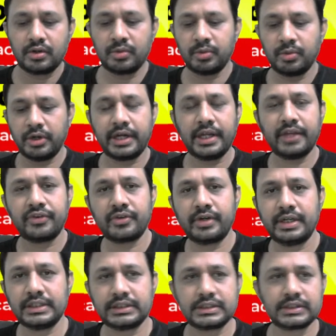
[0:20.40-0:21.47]
Morning dear
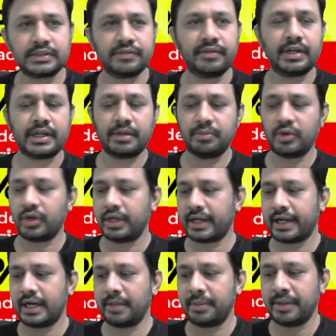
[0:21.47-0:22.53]
students, welcome to
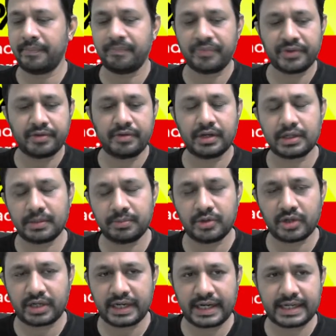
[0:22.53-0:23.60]
Unacademy, welcome
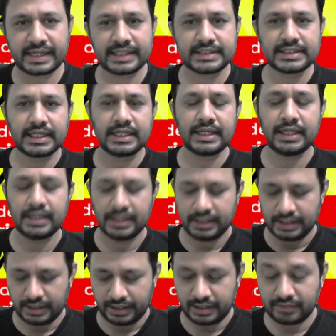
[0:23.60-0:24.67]
to Kreatryx channel
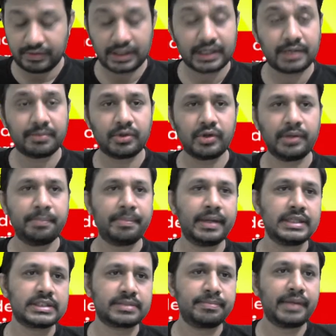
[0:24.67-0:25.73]
and welcome to
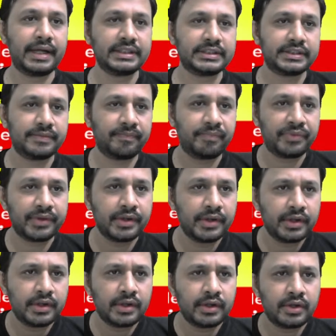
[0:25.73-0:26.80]
Impulse batch.
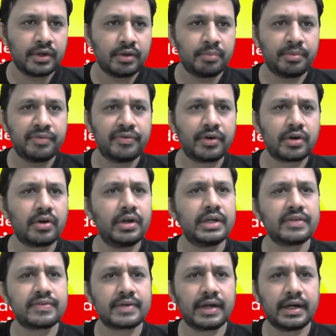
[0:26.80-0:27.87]
Before going to
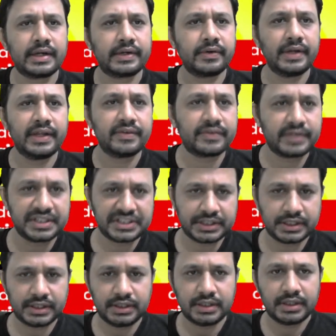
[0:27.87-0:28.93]
start today's
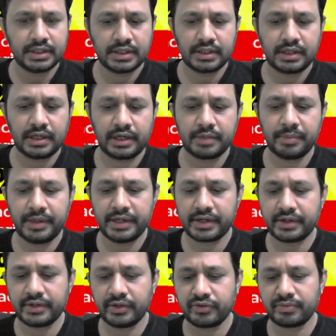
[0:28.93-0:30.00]
session, let me
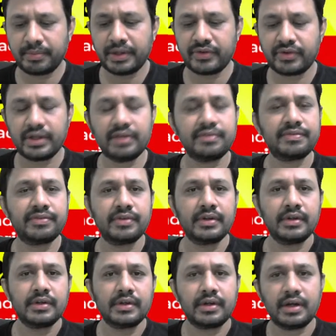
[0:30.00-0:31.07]
introduce myself.
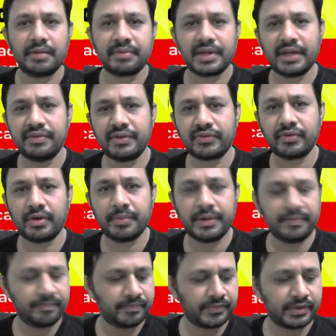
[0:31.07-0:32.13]
I'm Kataru Veera Swamy.
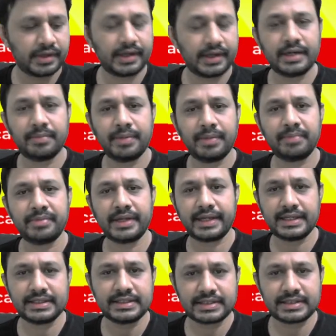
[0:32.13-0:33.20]
I did my MTech
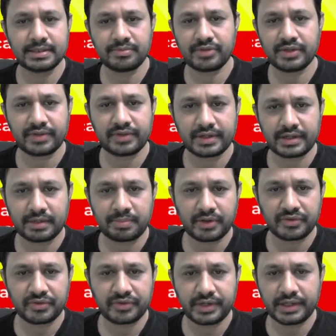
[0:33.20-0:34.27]
in Systems and Signal
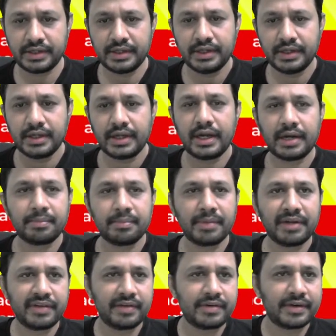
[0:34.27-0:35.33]
Processing and my
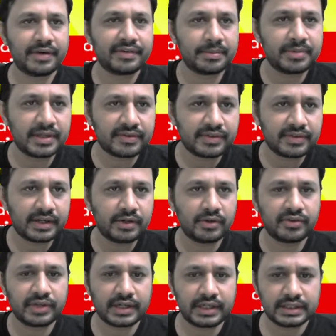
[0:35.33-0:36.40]
favorite subjects
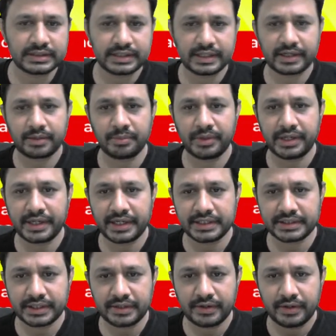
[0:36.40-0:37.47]
include Signals and
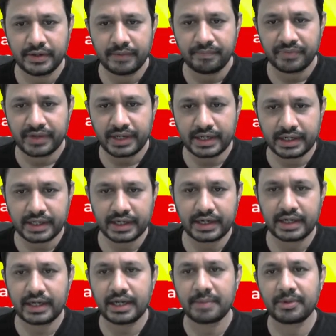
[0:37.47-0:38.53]
Communication, and
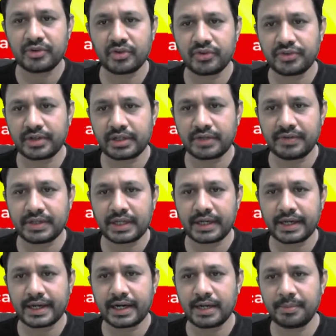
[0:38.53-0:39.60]
currently I'm associated with
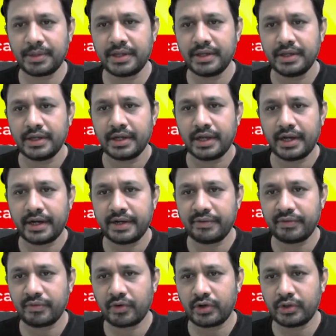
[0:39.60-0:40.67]
Unacademy, and if
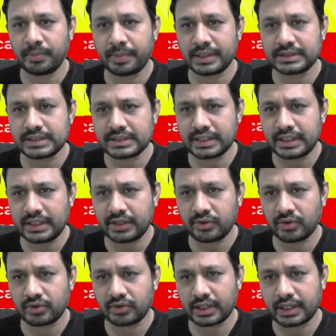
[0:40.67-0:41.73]
you want to purchase any
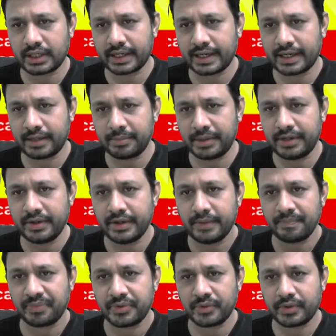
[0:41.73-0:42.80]
course on Unacademy,
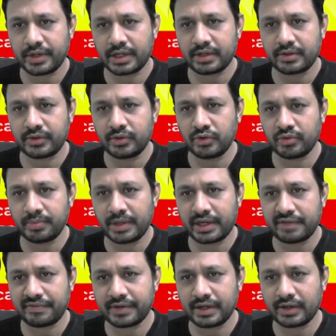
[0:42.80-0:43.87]
you can use my
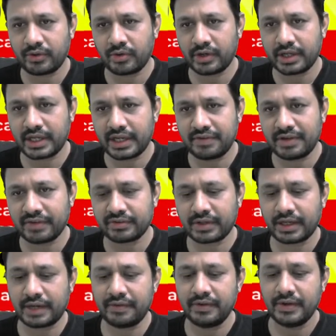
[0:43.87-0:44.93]
referral code KVS
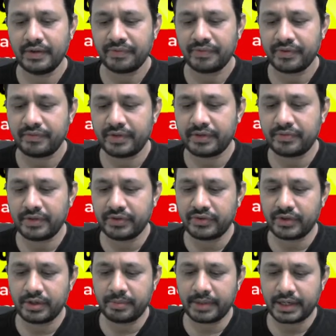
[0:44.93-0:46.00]
Live, with which
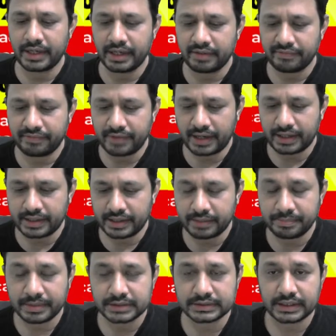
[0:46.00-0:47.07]
you will be getting flat
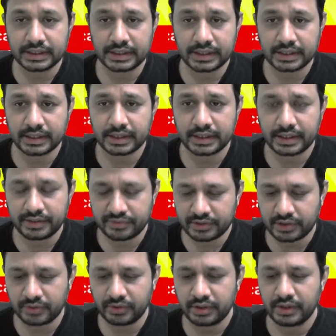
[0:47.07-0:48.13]
10%
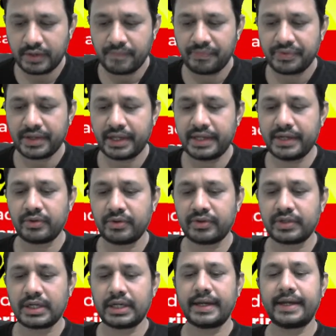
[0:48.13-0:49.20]
discount. Any course
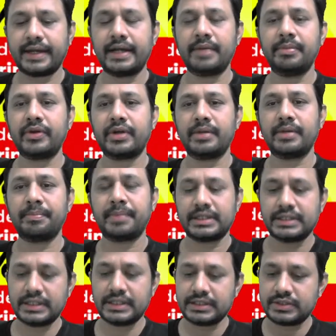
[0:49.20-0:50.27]
on Unacademy you can
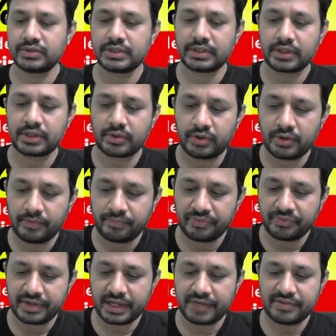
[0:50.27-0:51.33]
purchase using the code
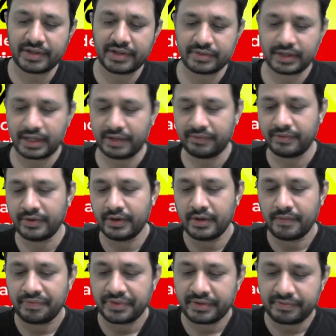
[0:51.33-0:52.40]
KVS Live.
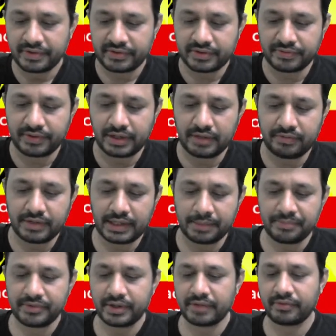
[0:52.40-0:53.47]
First of all, we'll
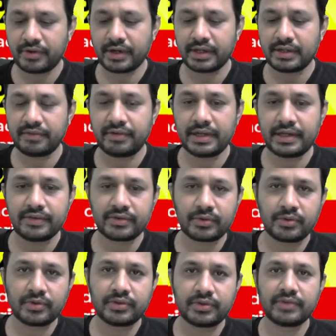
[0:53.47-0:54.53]
observe what are the various
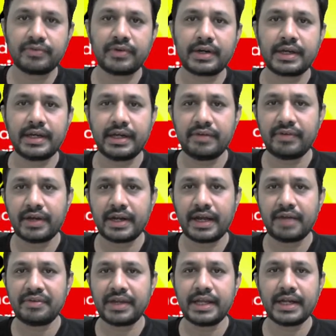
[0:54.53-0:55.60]
courses for GATE we are
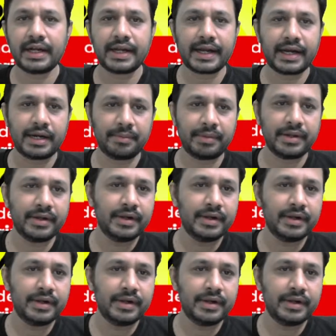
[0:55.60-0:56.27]
having in Unacademy.